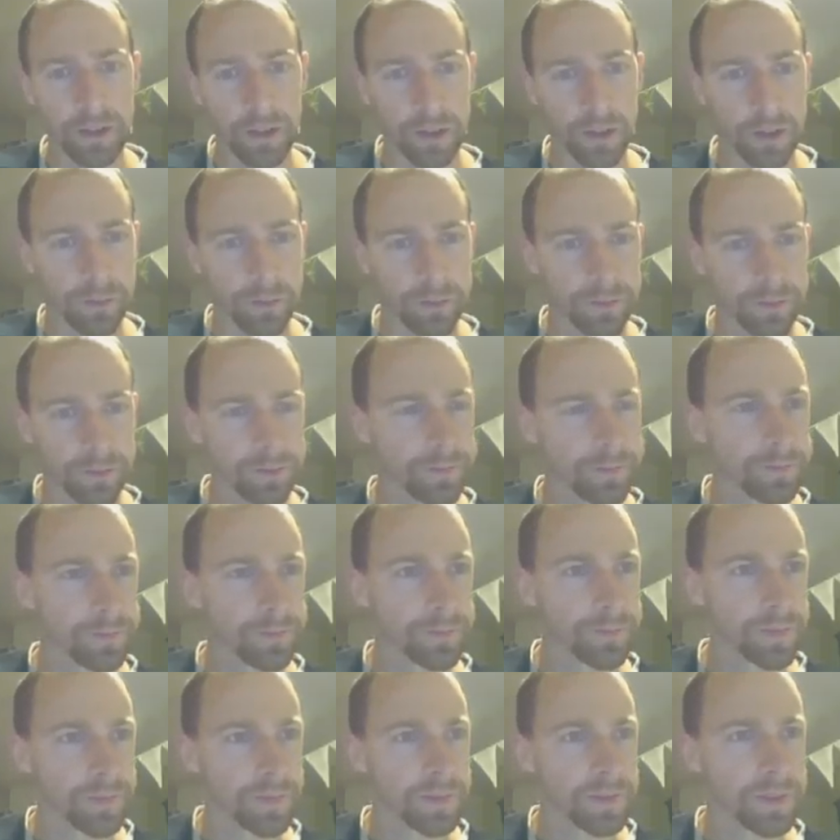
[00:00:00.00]
on it,
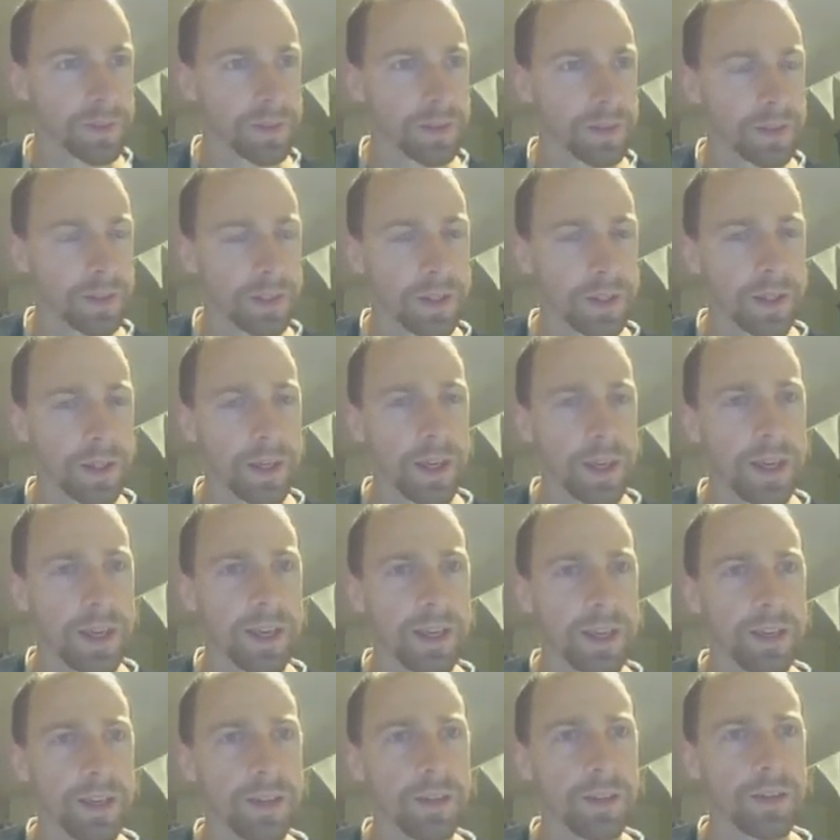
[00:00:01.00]

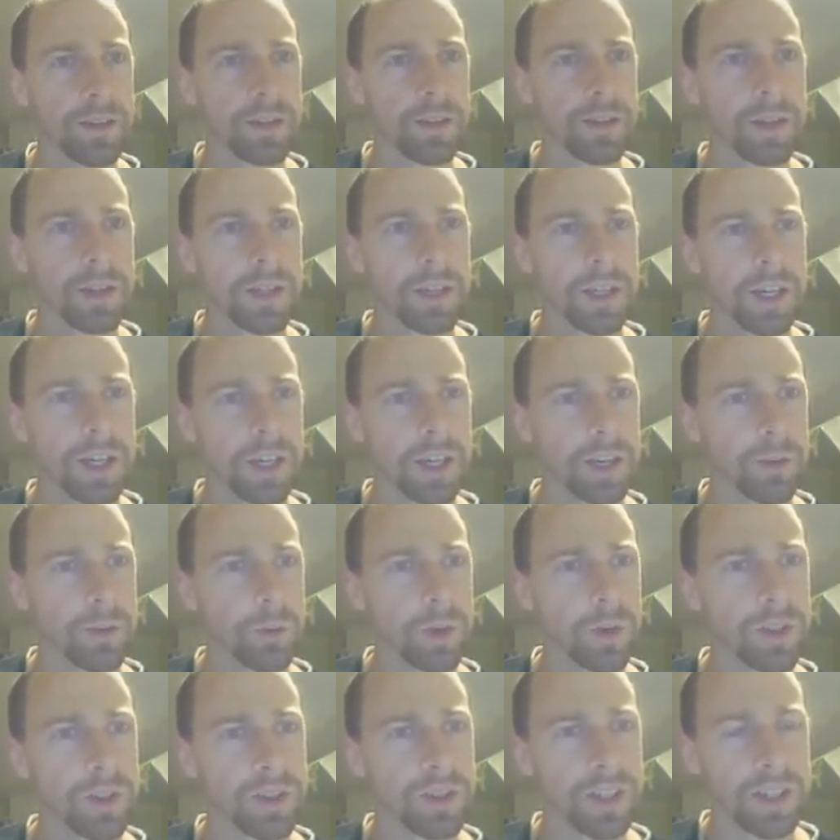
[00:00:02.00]
and I'm going
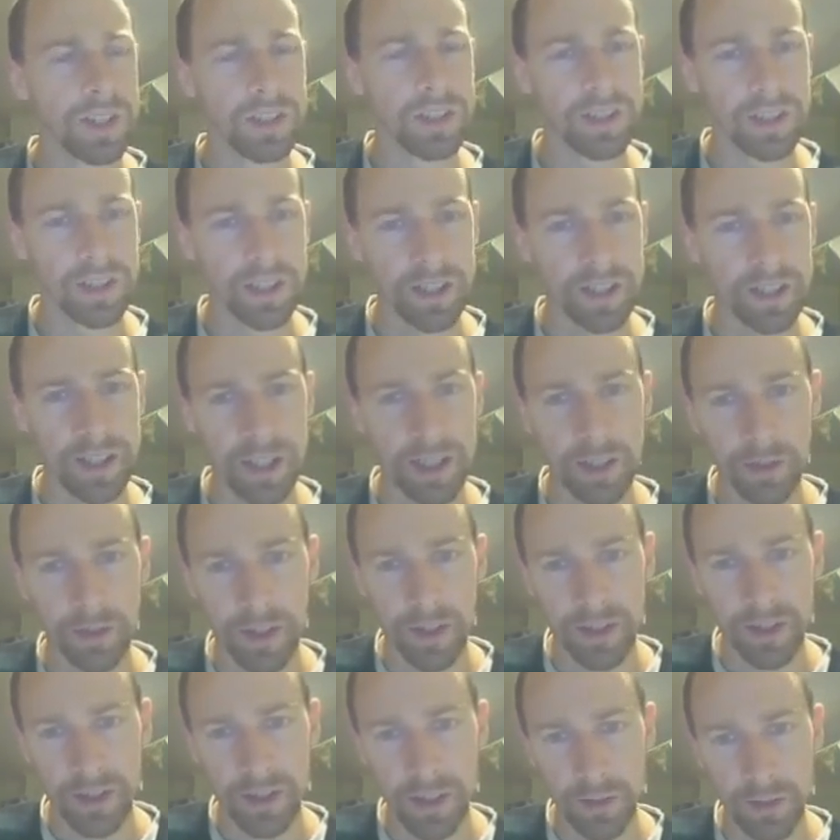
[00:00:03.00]
to once again select color
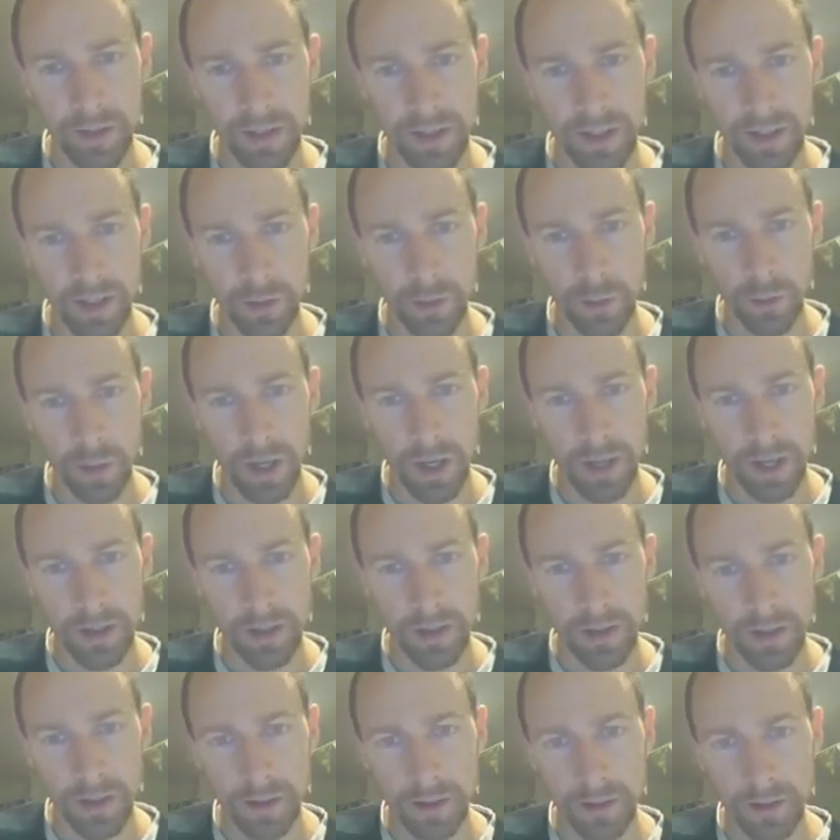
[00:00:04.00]
range, see if there's any
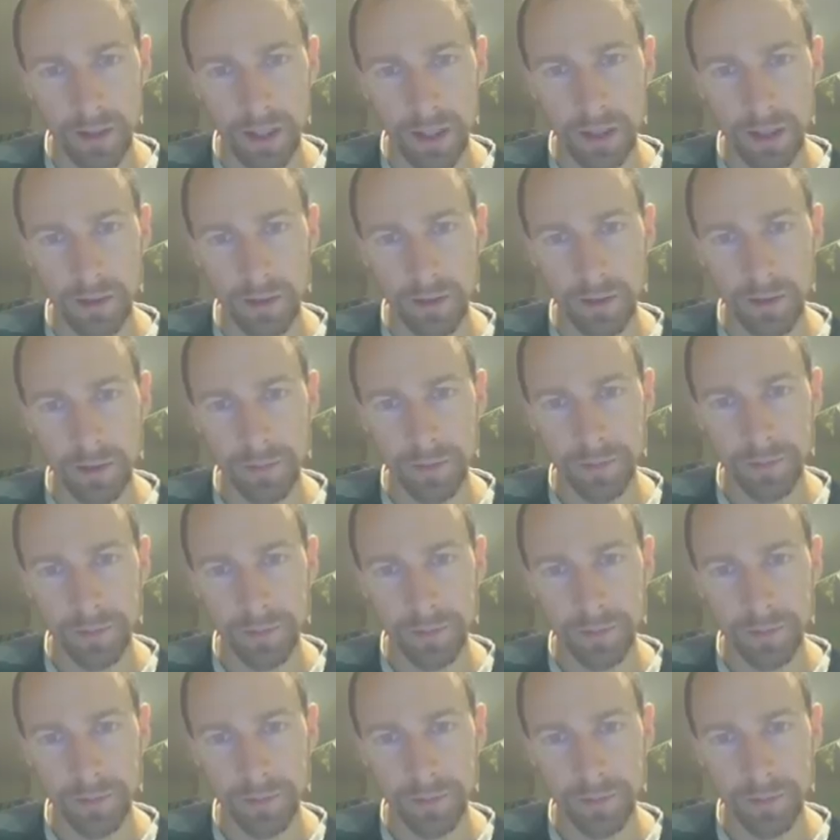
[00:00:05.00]
white around